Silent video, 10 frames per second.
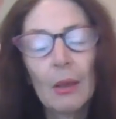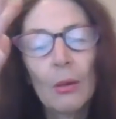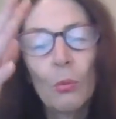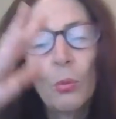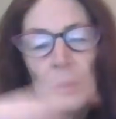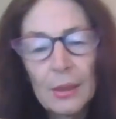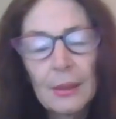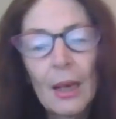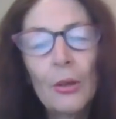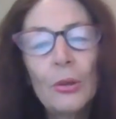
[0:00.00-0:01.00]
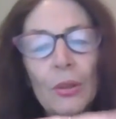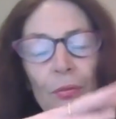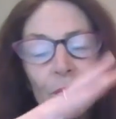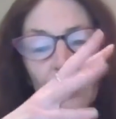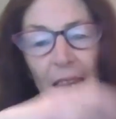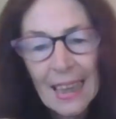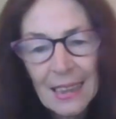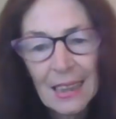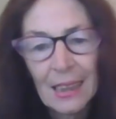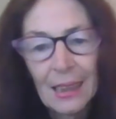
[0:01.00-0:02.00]
was so
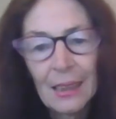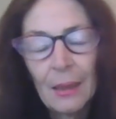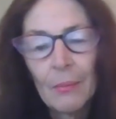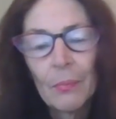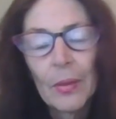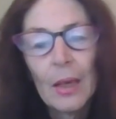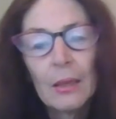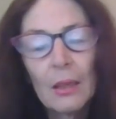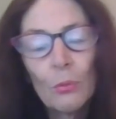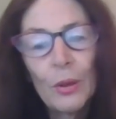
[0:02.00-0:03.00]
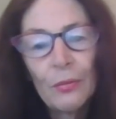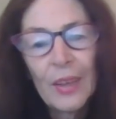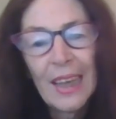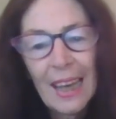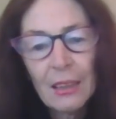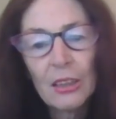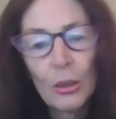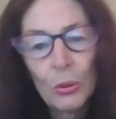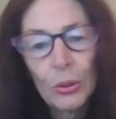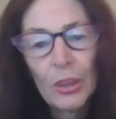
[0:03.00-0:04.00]
deflating that we forget the
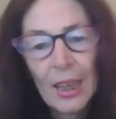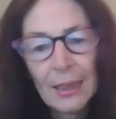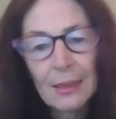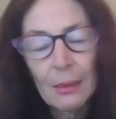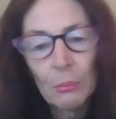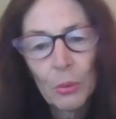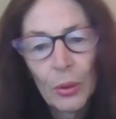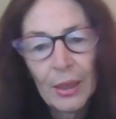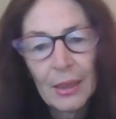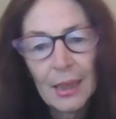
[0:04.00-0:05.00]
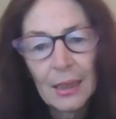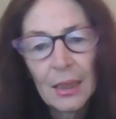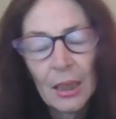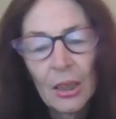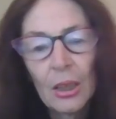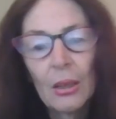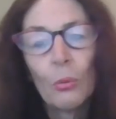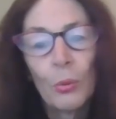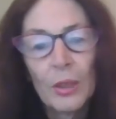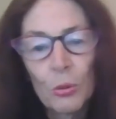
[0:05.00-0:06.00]
good things that Mueller did,
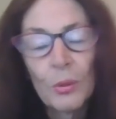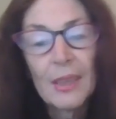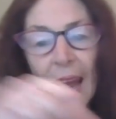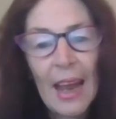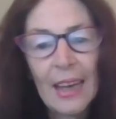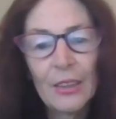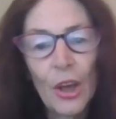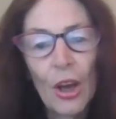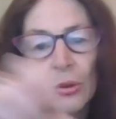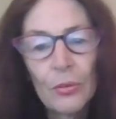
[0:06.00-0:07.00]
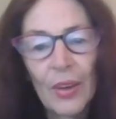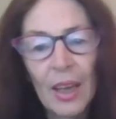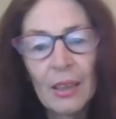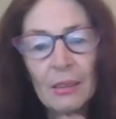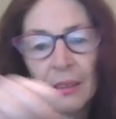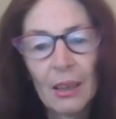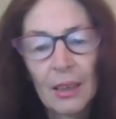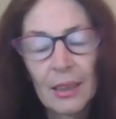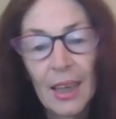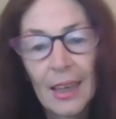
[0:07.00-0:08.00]
which was hand over
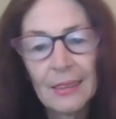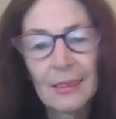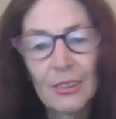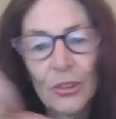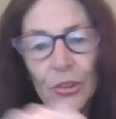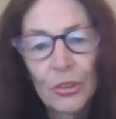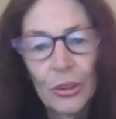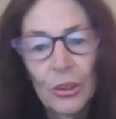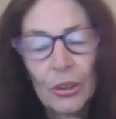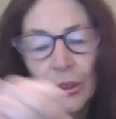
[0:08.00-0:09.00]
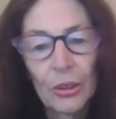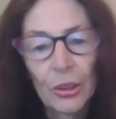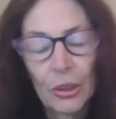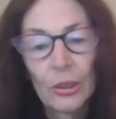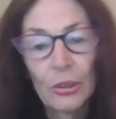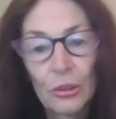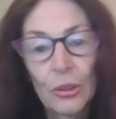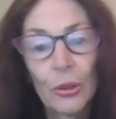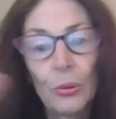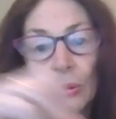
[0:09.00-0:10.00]
cases
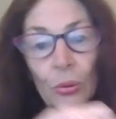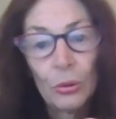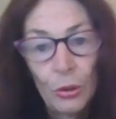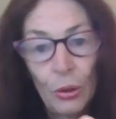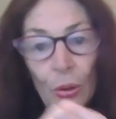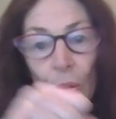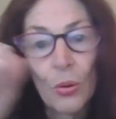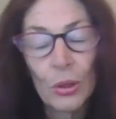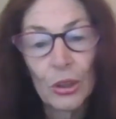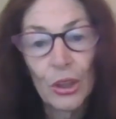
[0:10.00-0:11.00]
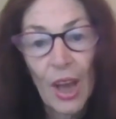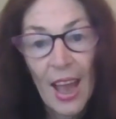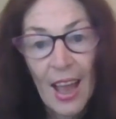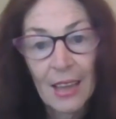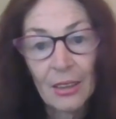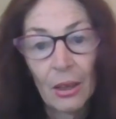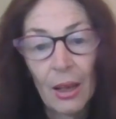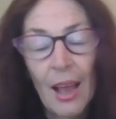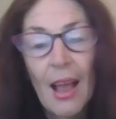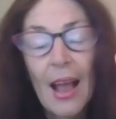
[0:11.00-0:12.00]
to New York to handle.
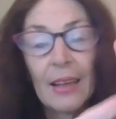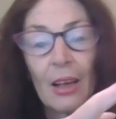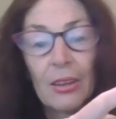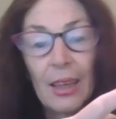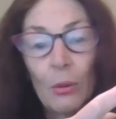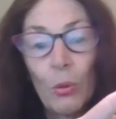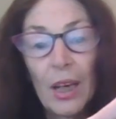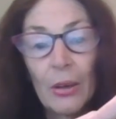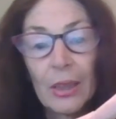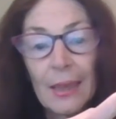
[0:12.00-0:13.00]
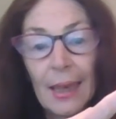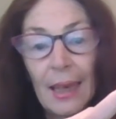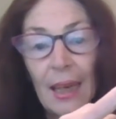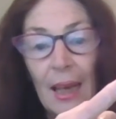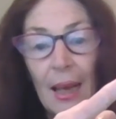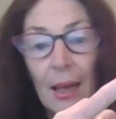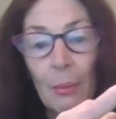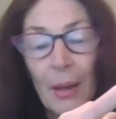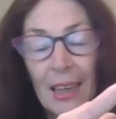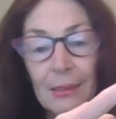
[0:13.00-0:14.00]
And I think we're going to hear
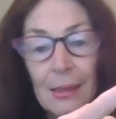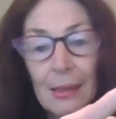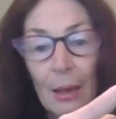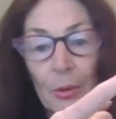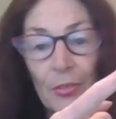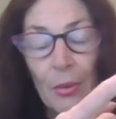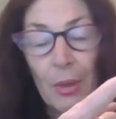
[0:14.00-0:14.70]
about some of them